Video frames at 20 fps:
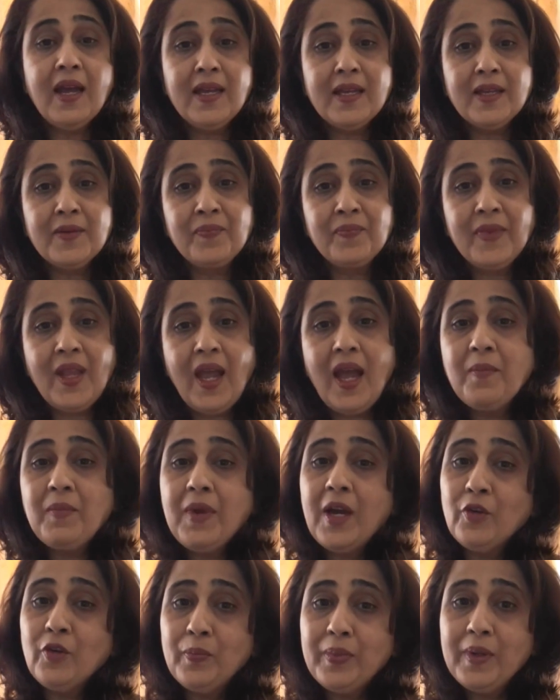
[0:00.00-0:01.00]
Hi, I'm
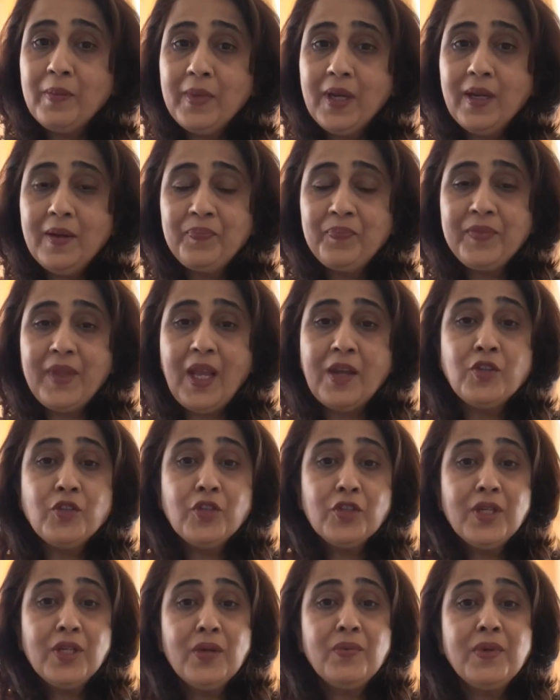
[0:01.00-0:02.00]
Anupama, and
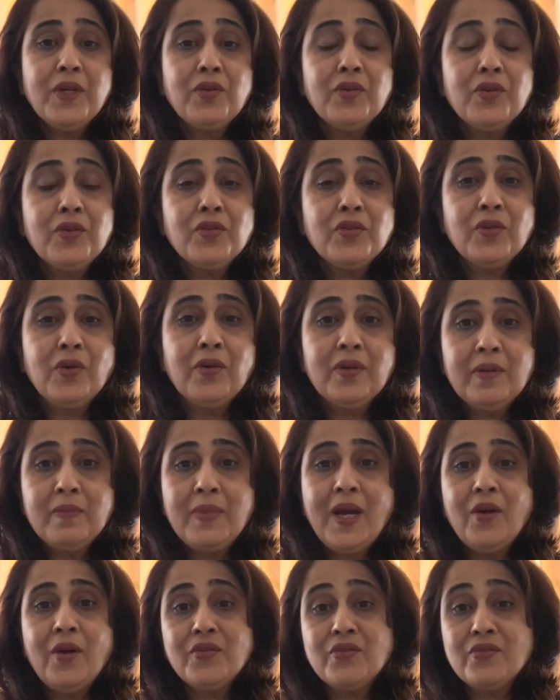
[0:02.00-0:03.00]
today we're going to talk
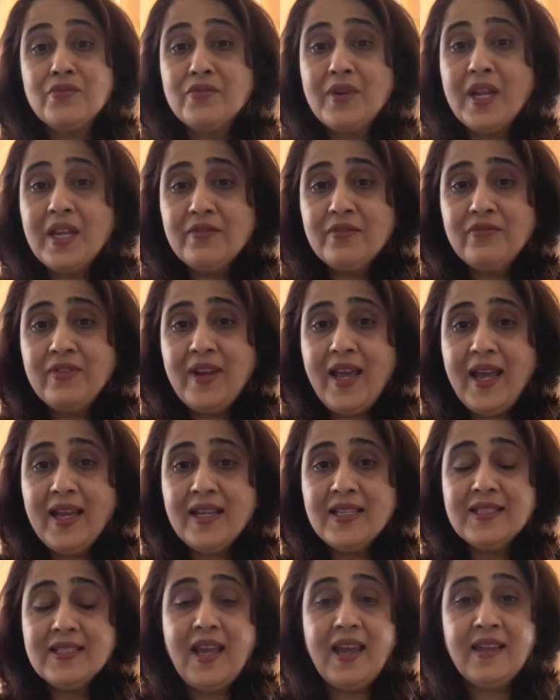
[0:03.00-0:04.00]
about red
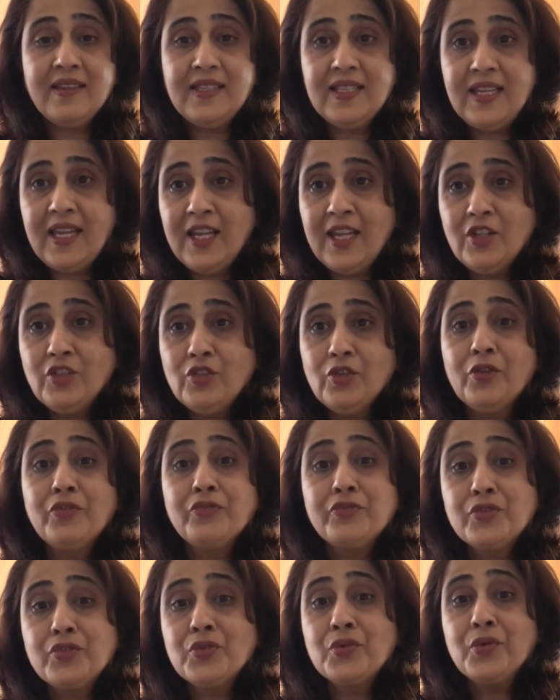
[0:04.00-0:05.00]
flags at the age of
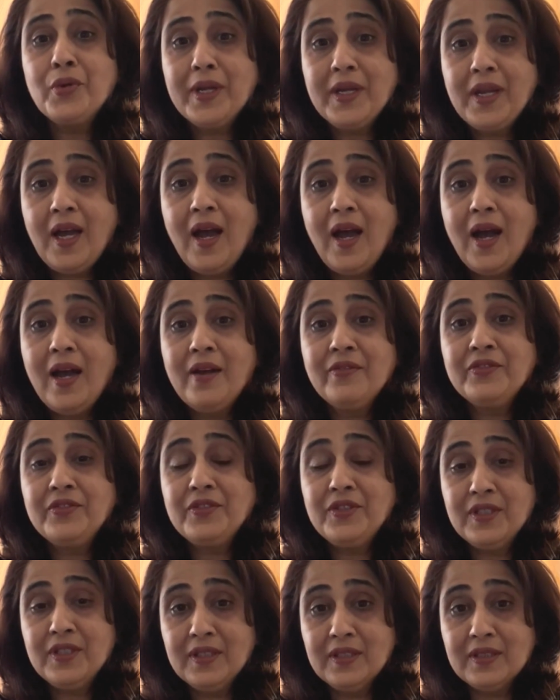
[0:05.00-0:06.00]

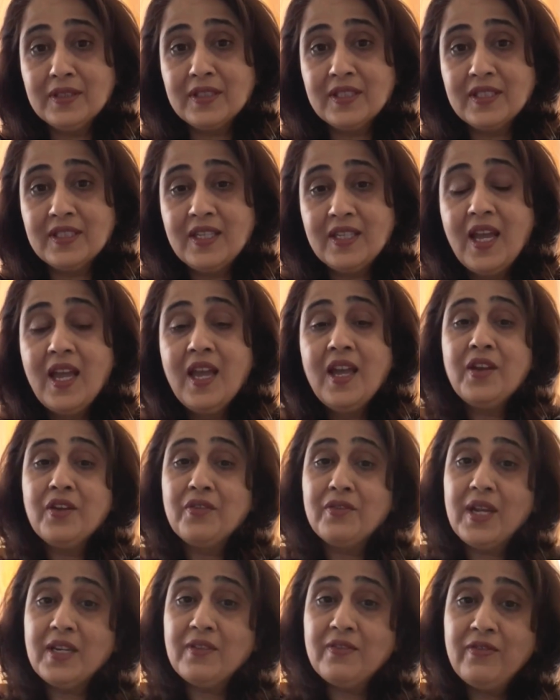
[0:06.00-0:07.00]
2.5 years.
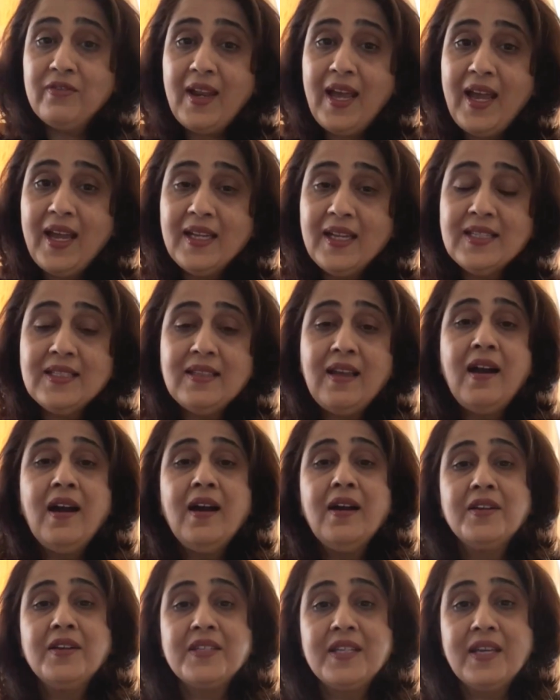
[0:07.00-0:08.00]
Red flags
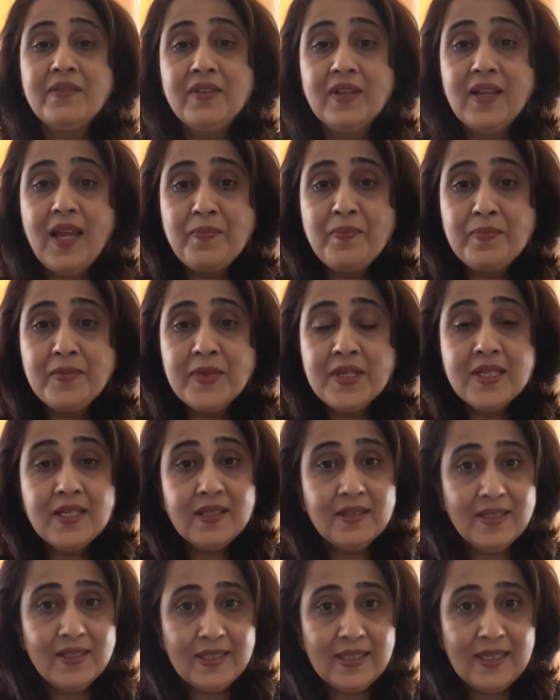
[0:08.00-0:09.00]
are
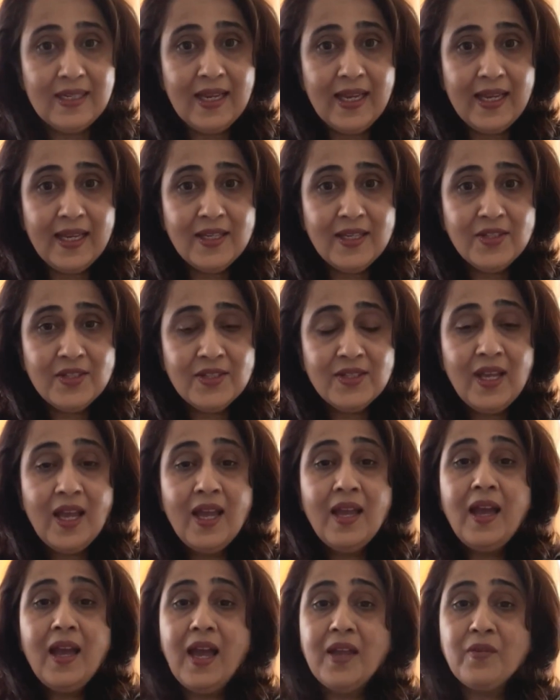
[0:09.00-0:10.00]
developmental delays,
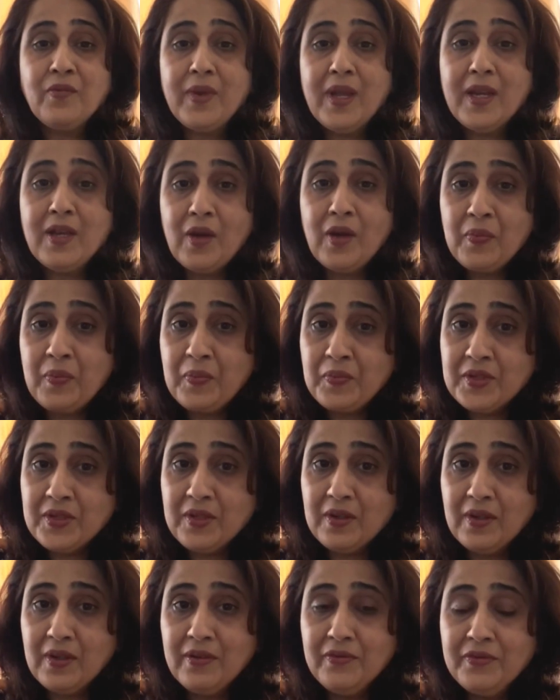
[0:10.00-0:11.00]
and when
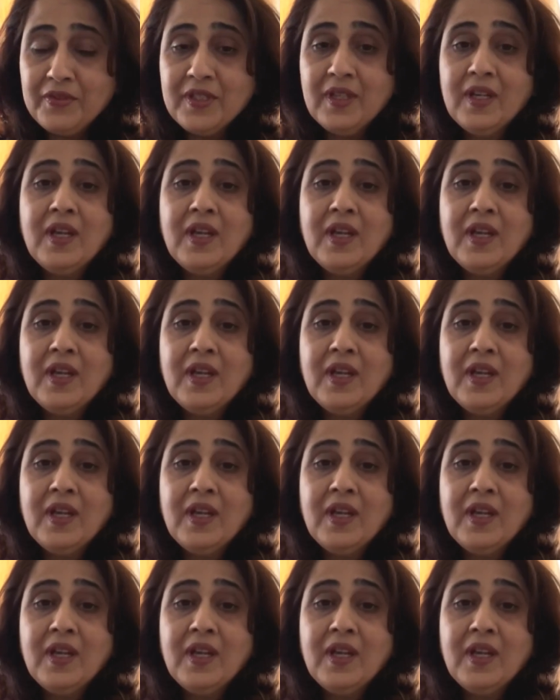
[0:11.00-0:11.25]
observed,